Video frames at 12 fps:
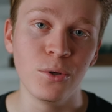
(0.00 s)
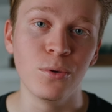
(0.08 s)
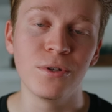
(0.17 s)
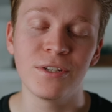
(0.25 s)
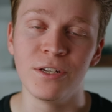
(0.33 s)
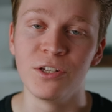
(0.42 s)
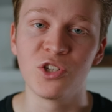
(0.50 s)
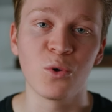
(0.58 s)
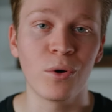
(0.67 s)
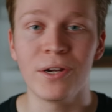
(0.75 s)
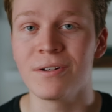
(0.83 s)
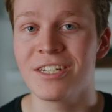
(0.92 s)
use to
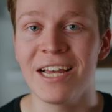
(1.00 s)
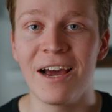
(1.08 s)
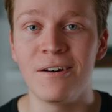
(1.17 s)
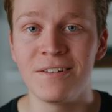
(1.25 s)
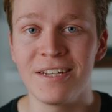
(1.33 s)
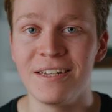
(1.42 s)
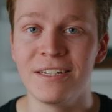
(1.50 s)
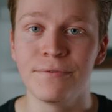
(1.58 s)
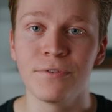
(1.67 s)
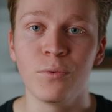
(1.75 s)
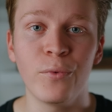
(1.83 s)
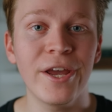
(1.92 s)
distort your sounds in
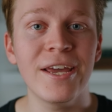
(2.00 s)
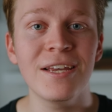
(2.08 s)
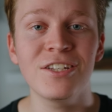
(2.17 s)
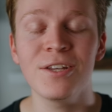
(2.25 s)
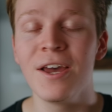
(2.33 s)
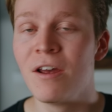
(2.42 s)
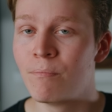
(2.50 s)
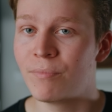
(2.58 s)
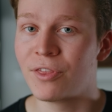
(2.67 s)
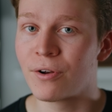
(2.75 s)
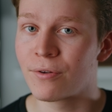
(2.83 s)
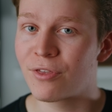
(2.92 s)
different ways,
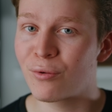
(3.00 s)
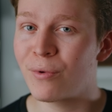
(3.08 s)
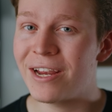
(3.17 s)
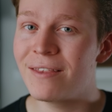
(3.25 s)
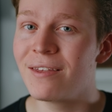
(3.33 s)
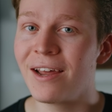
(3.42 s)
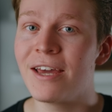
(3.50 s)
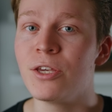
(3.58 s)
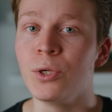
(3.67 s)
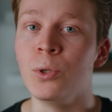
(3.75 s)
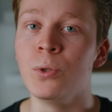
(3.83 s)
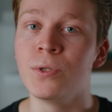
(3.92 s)
but there are three that I
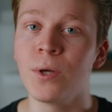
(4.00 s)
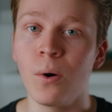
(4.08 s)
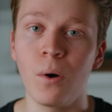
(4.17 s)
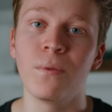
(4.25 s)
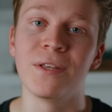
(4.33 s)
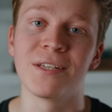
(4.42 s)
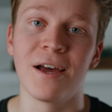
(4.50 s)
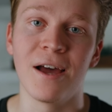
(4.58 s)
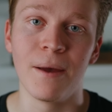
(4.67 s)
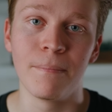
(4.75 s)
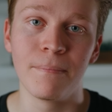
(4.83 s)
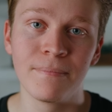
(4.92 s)
use all the
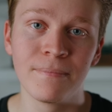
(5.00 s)
time. The